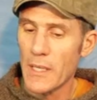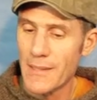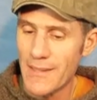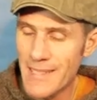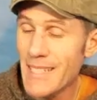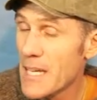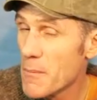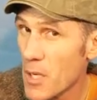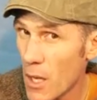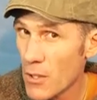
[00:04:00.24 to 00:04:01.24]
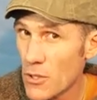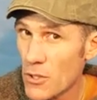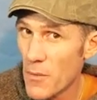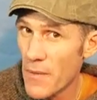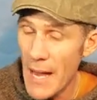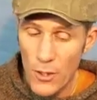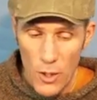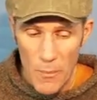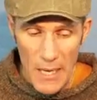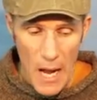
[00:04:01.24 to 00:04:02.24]
to the team colors. So that could
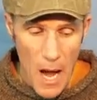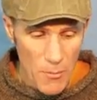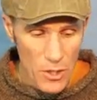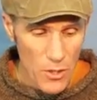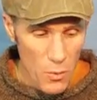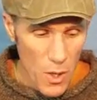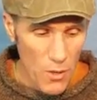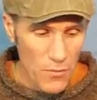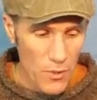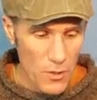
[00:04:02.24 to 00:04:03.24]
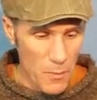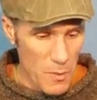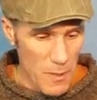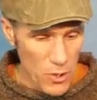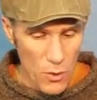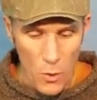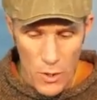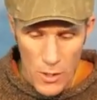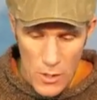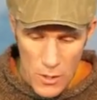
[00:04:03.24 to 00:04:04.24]
be an option as well for some special
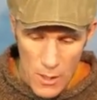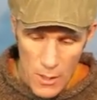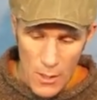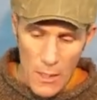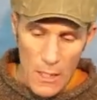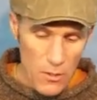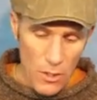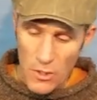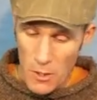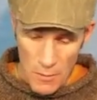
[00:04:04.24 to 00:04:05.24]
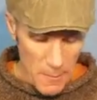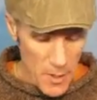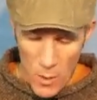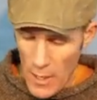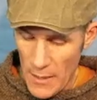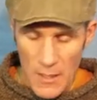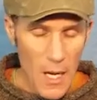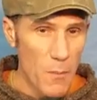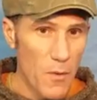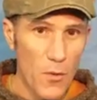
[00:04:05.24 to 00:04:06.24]
orders. As long as you let me know ahead of
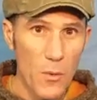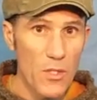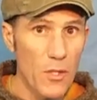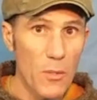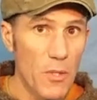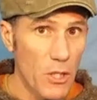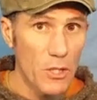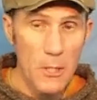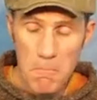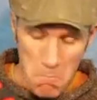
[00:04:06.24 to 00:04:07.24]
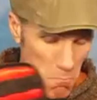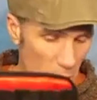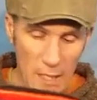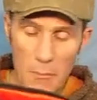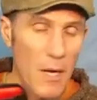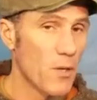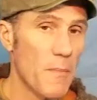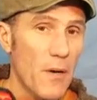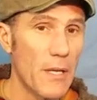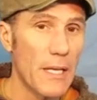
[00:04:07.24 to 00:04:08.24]
time before we start the production, I can pound them
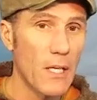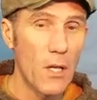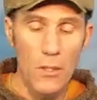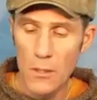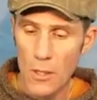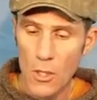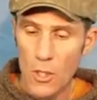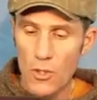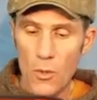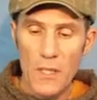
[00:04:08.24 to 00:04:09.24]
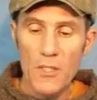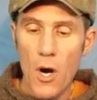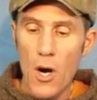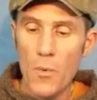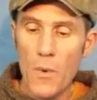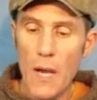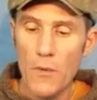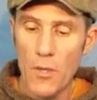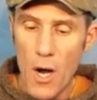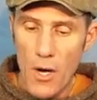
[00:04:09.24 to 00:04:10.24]
out in any color. So these are
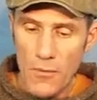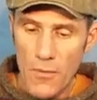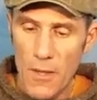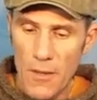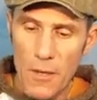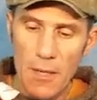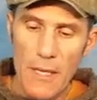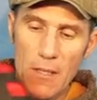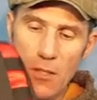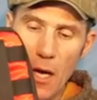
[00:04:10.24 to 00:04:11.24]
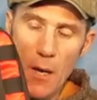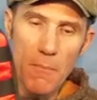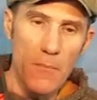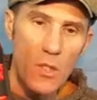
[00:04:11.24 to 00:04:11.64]
rounded off. There is some